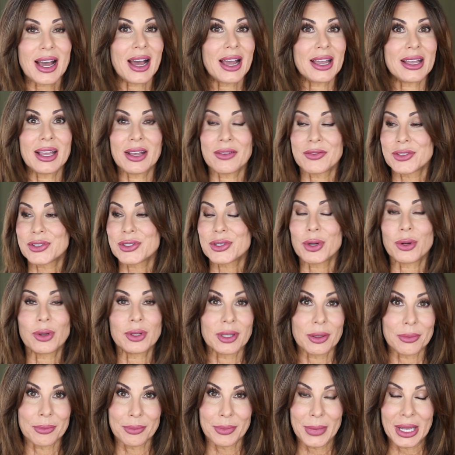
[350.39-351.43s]
I have
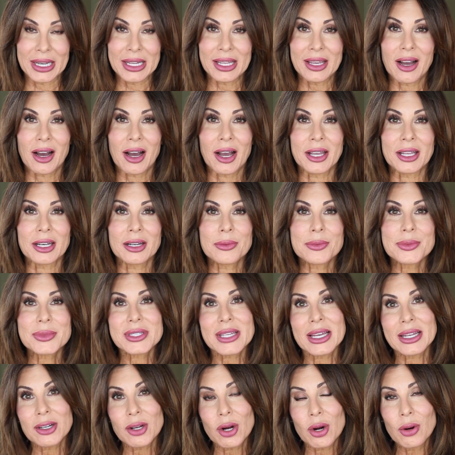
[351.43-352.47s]
sold many
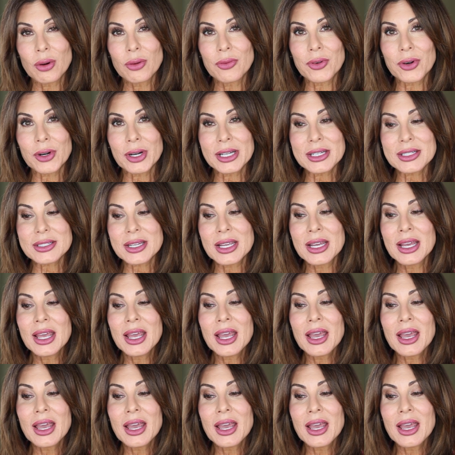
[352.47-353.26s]
items on Over It.